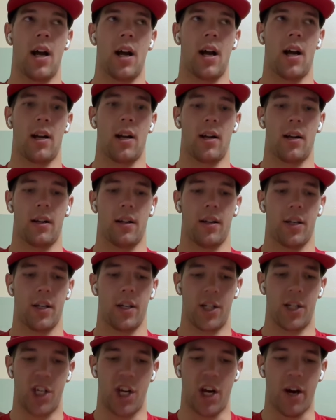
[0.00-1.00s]
uh,
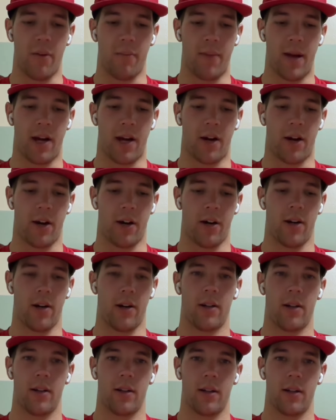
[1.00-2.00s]
Jared Becker,
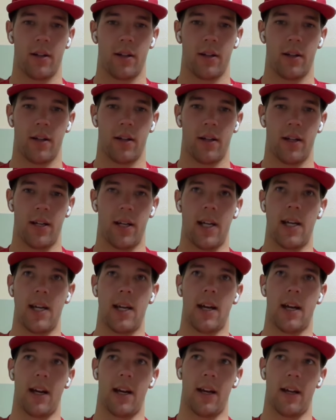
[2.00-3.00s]

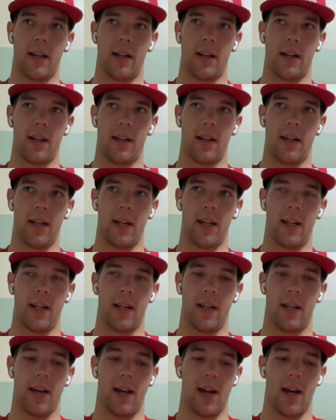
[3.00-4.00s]
he
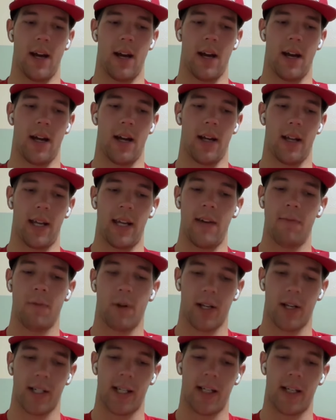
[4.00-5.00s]
uh, he
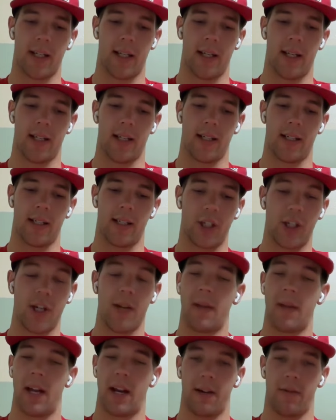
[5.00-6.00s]
works at this
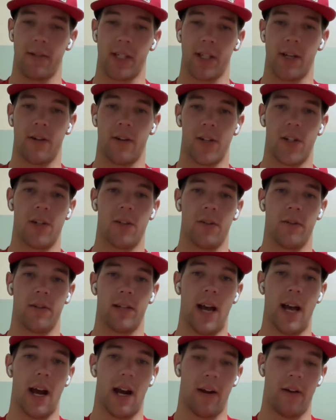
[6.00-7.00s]
gym that I was going
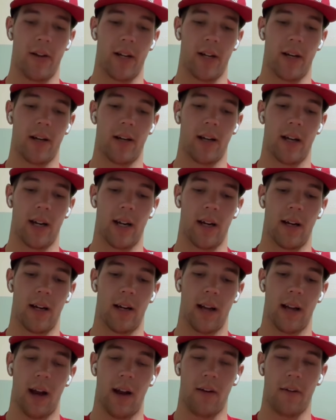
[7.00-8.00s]
to out in,
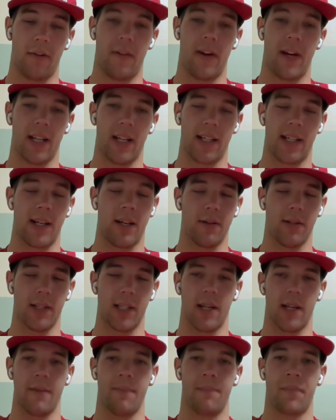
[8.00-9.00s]
in Phoenix. He
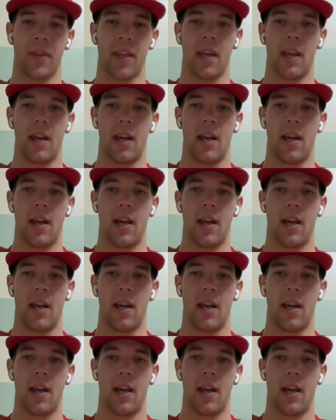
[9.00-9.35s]
owns it,